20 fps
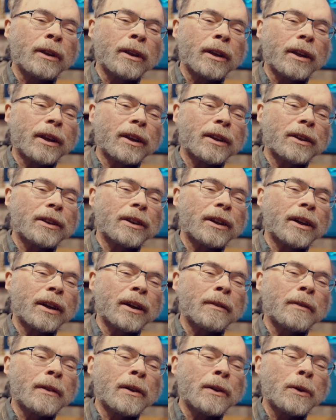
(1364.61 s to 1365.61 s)
And
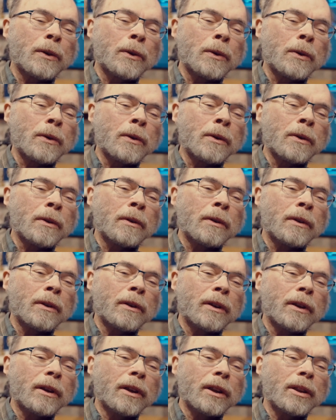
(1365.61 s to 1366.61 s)

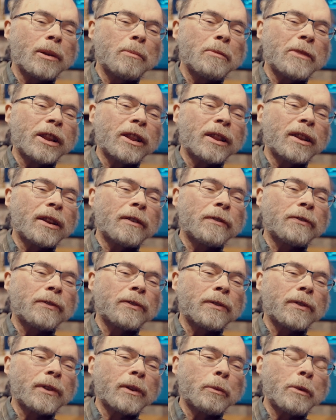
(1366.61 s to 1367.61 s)
in the middle
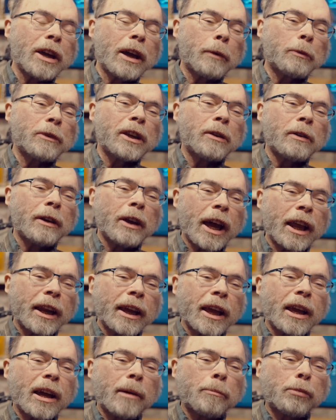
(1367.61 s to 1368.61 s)
of, we had
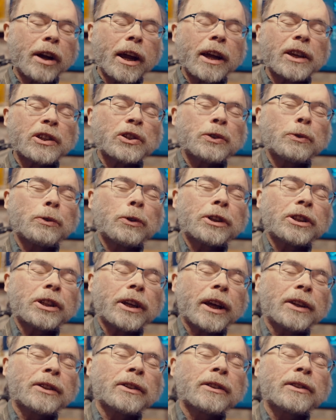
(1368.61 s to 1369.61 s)
a brass
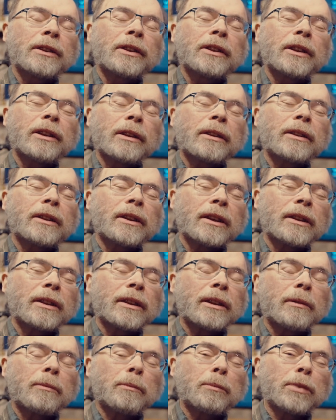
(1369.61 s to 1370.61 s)
quartet
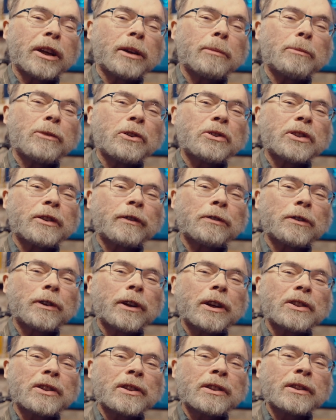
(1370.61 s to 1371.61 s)
that played music for
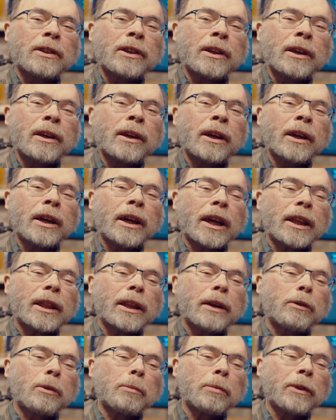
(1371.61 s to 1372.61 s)
us, and
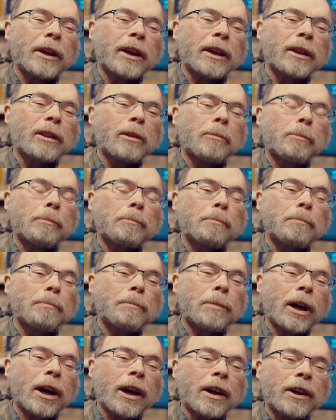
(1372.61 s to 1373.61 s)
they were playing the
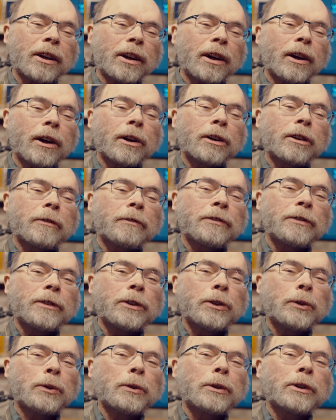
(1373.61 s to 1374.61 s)
Bach Art of
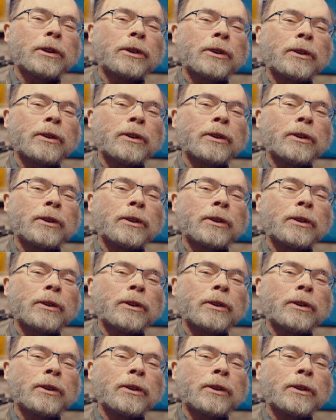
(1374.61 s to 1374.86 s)
Fugue